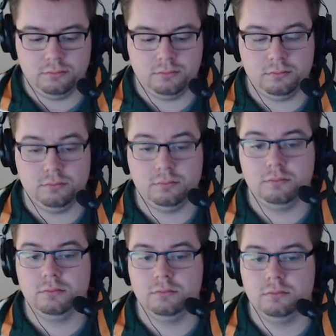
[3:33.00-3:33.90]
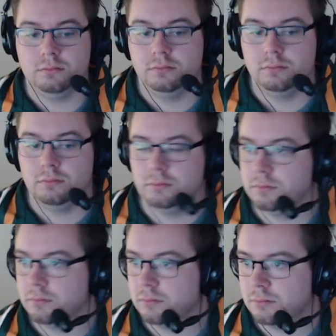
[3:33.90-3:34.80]

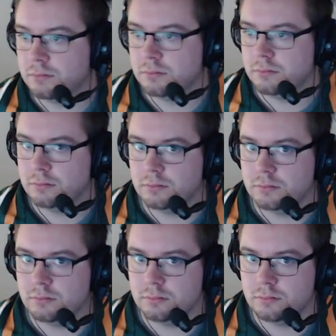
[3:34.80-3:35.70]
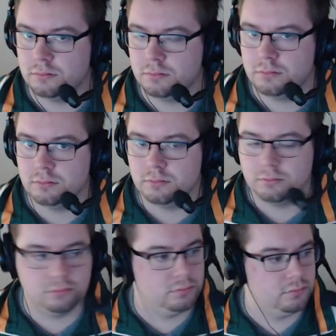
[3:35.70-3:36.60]

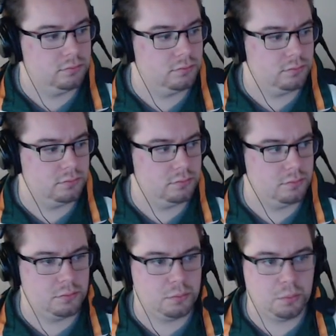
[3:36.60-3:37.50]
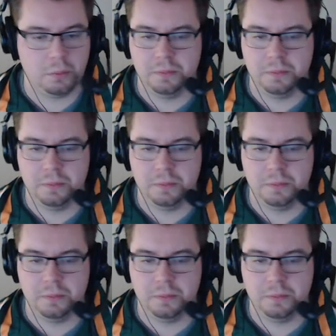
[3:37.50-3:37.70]
This person isn't speaking.